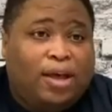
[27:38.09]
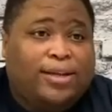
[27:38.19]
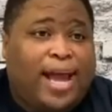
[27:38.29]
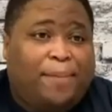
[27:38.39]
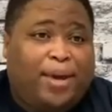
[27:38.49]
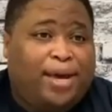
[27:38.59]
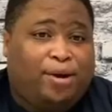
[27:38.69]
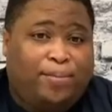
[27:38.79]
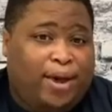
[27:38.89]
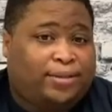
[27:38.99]
not paying
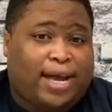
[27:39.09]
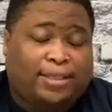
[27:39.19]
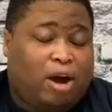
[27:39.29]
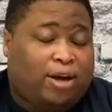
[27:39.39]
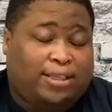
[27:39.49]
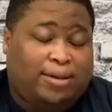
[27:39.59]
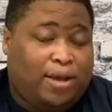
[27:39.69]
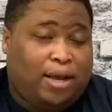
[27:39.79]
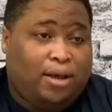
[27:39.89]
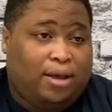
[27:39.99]
no bills, not talking to me.